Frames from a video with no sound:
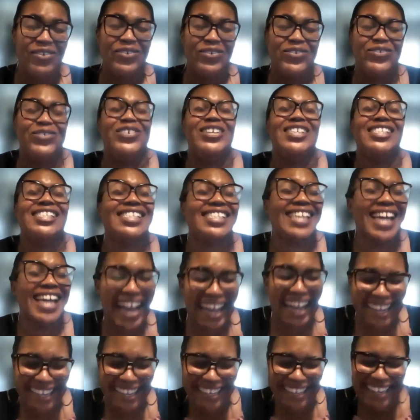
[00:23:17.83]
was
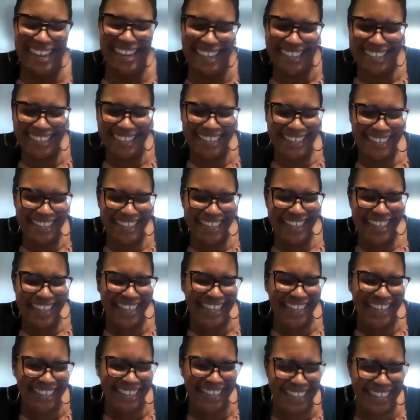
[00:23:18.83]
tired.
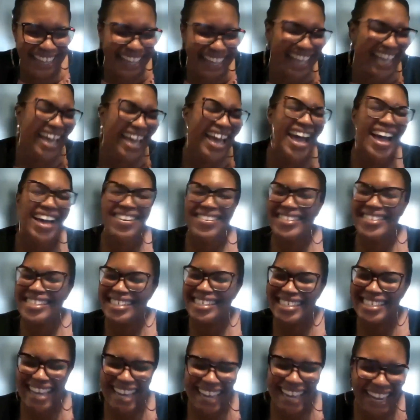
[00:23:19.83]
I
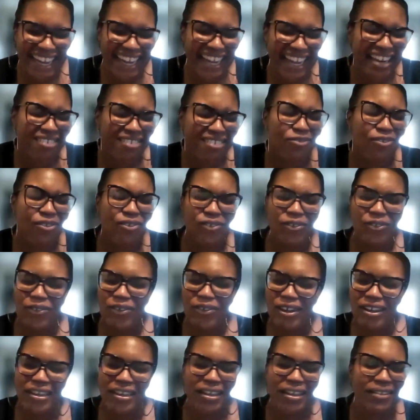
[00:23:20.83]
was tired. We were
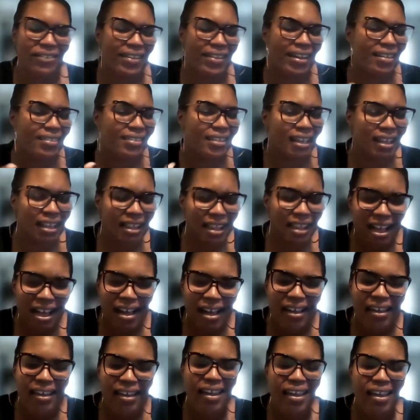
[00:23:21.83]
working around the
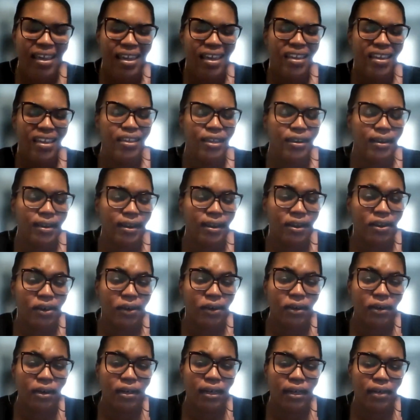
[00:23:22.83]
clock.
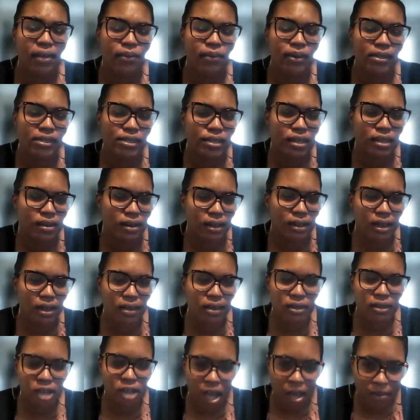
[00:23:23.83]
It wasn't
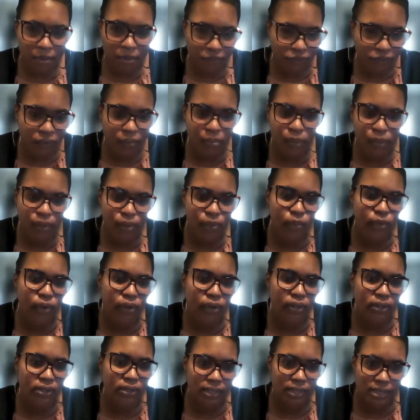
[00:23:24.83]
uncommon for me to
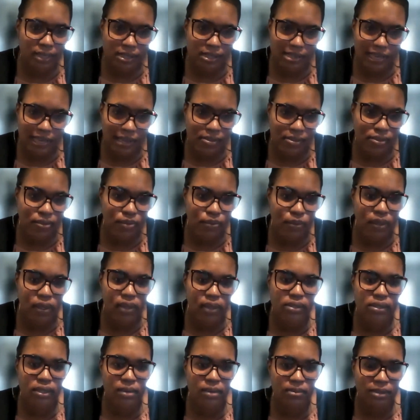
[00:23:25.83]
work 6 days a
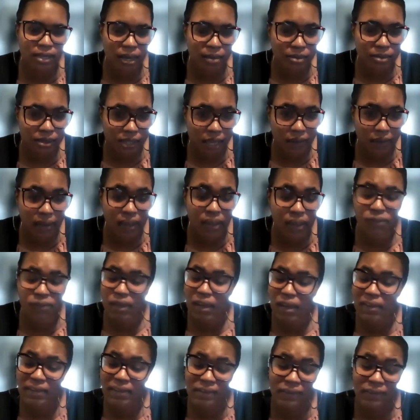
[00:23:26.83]
week sometimes. If
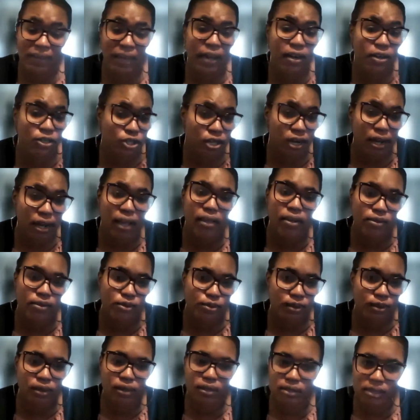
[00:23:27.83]
I had a trial, I
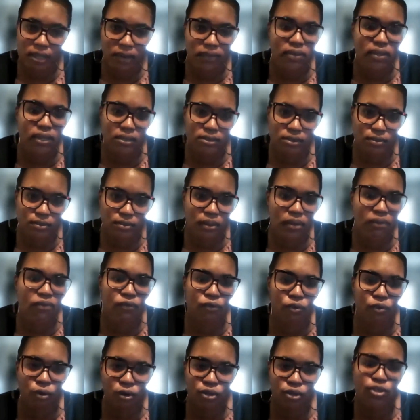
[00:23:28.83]
was working 7 days a week
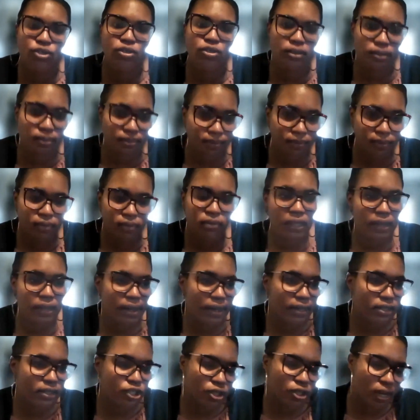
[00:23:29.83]
for sure. The
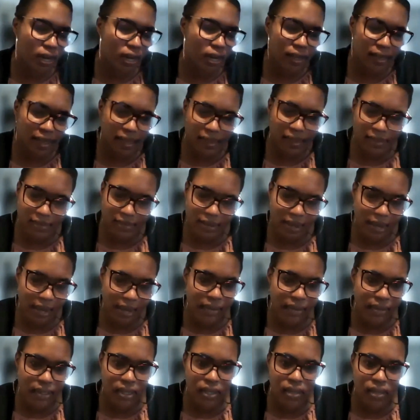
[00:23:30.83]
last trial
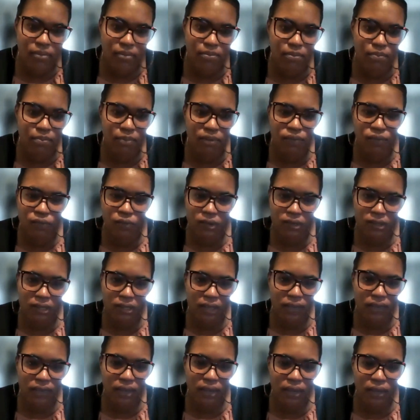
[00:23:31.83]
I did before
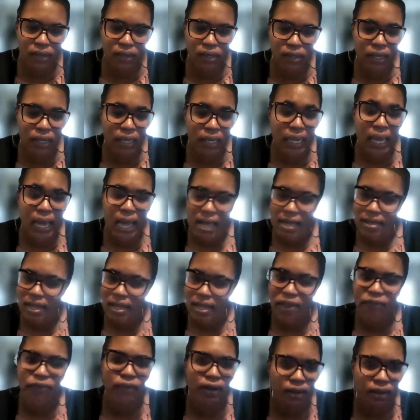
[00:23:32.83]
leaving, I
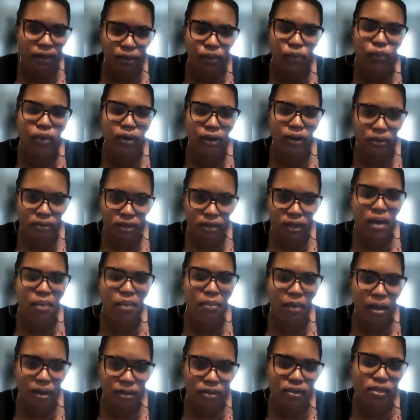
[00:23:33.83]
definitely worked
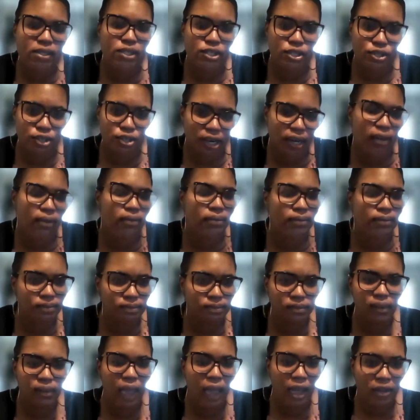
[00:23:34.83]
a month straight.
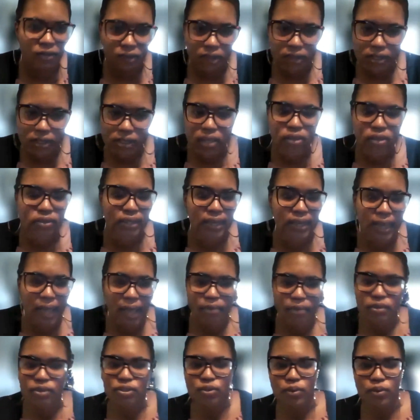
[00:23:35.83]
Every single day
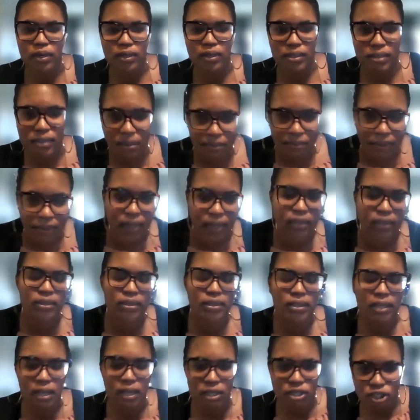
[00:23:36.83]
I was doing something
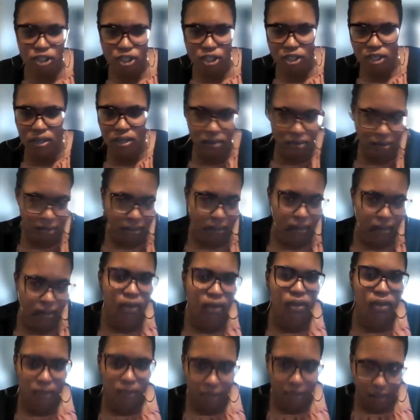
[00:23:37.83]
touching
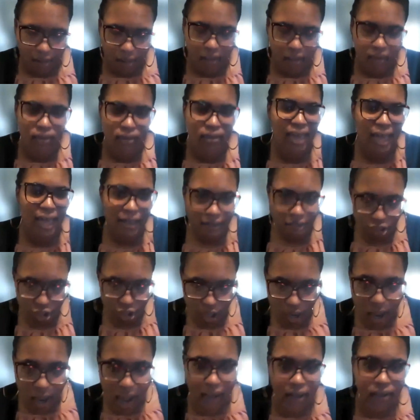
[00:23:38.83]
that
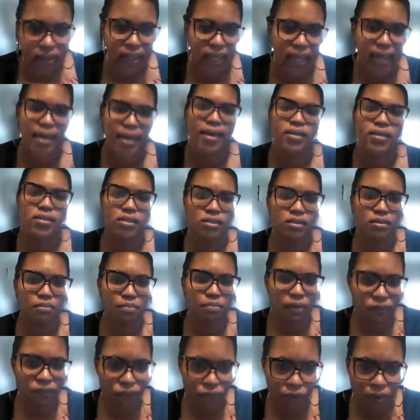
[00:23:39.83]
trial case
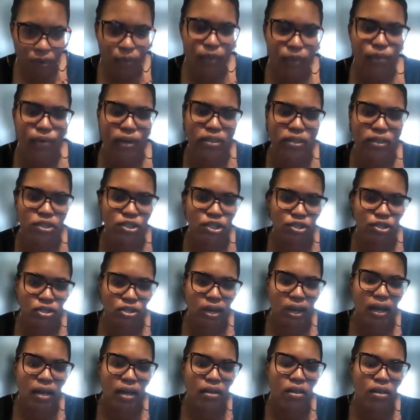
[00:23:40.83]
before we went to
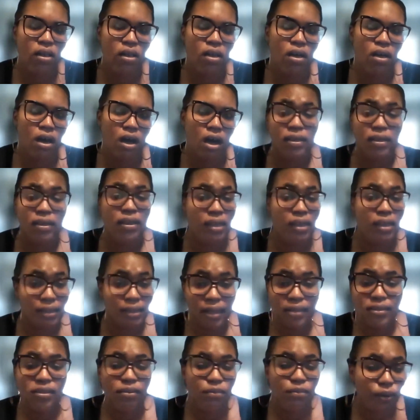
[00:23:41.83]
trial. And
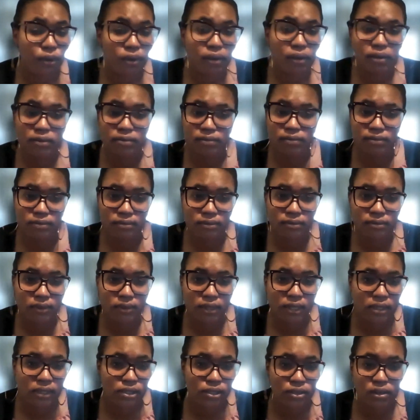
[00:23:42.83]
that's important
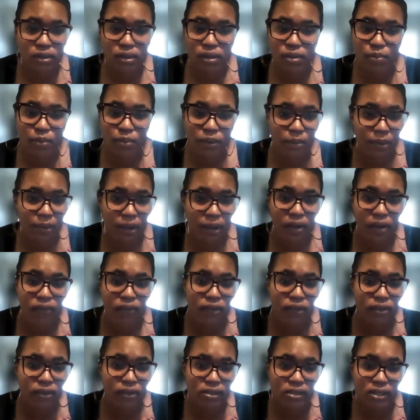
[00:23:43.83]
because you need to prepare
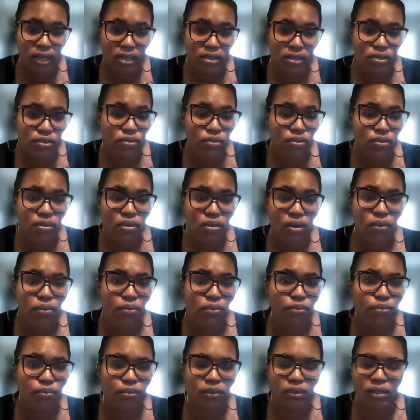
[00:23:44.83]
for these kids. You
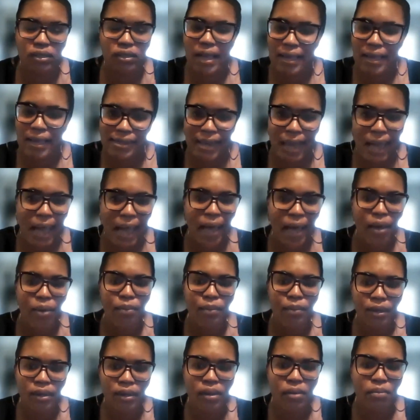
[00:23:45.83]
don't realize
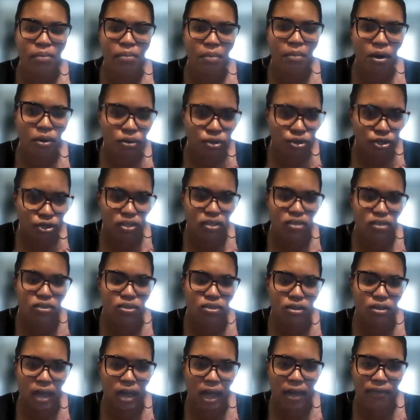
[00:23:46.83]
how many
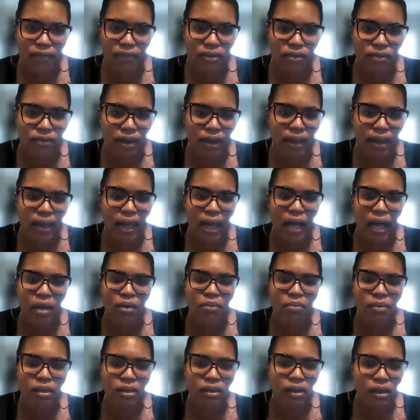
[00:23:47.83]
motions you have to write,
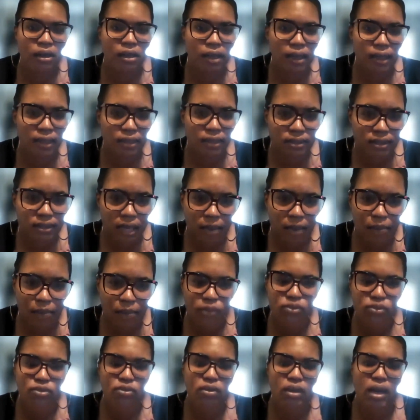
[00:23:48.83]
how many
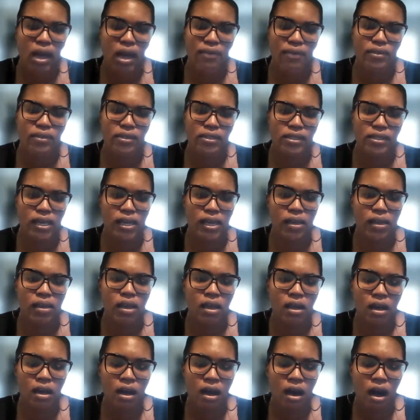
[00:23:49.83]
depots you have to
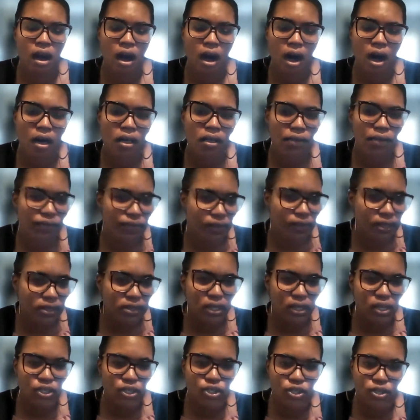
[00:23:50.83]
take. All of
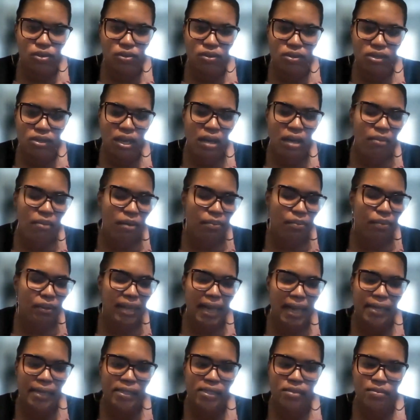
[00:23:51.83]
these issues come up
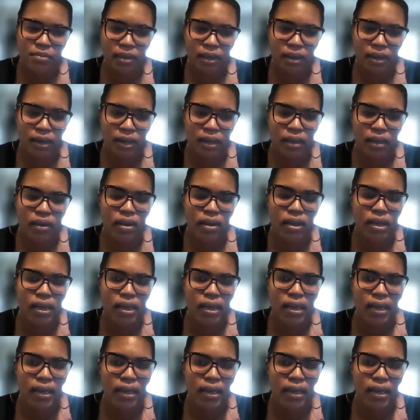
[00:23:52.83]
last minute.